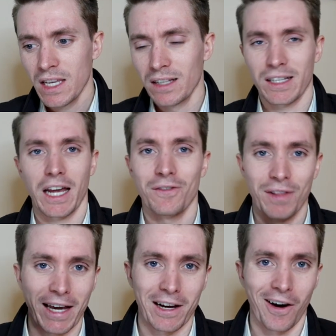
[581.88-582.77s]
It's kind of
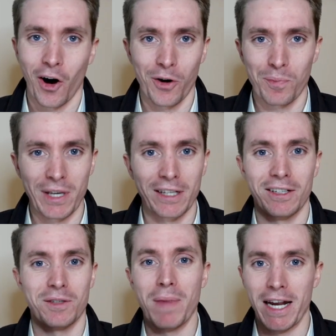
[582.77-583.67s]
like an art
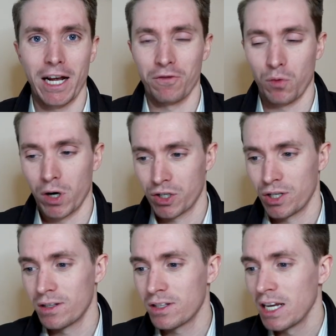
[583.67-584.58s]
piece that's made out of
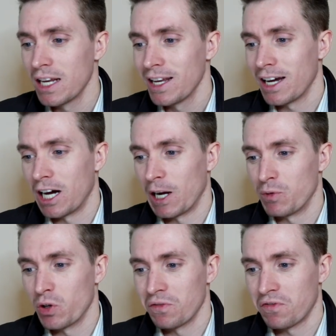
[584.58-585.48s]
watches.
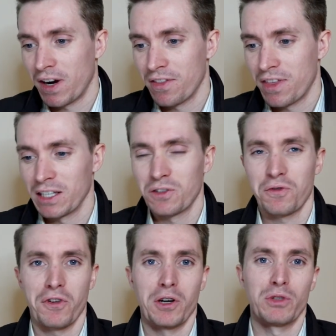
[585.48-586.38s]
Um, you can find things
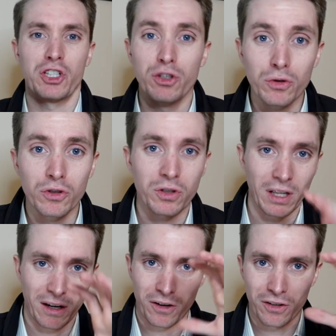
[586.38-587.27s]
from shoes
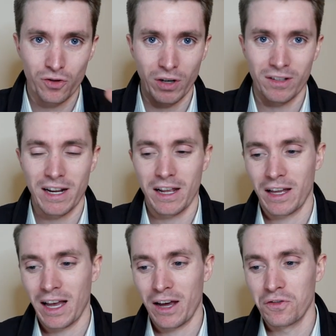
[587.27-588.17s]
that are constructed
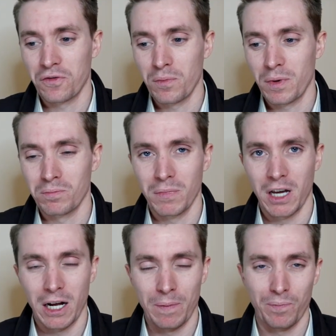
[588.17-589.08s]
out of
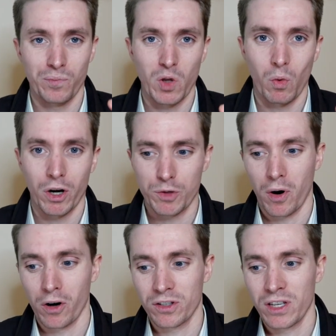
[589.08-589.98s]
um, watch
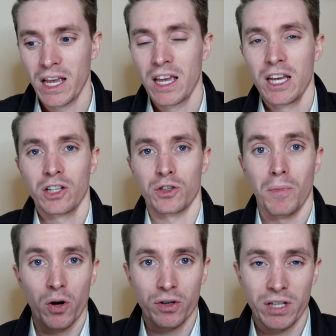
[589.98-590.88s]
parts to
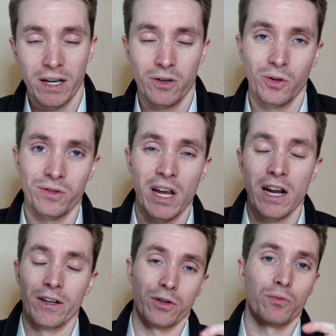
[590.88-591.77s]
motorcycles.
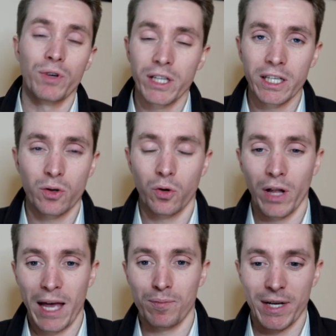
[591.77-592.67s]
There's a really
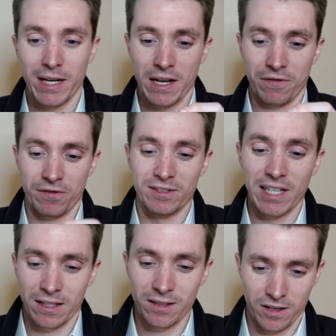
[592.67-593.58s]
cool M B and F
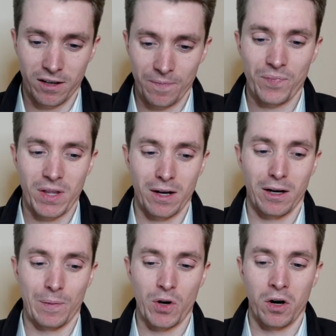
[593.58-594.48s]
disc
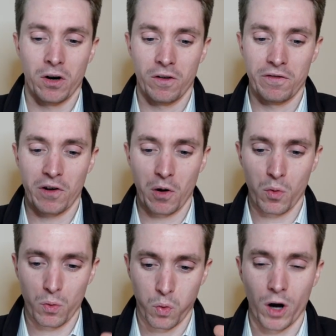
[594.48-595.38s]
um, of
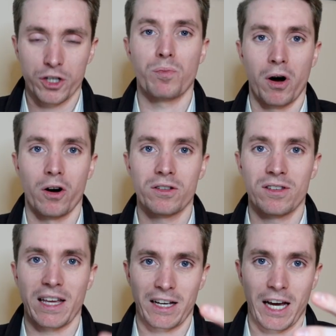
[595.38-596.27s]
watch
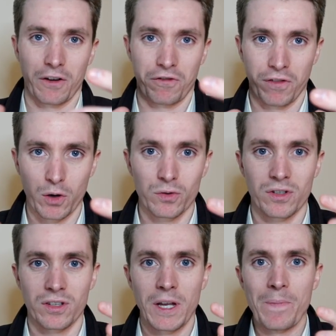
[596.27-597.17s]
parts that kind of
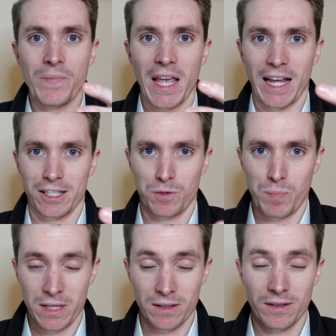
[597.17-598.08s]
floats and
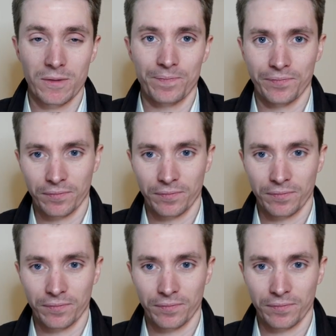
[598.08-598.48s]
spins.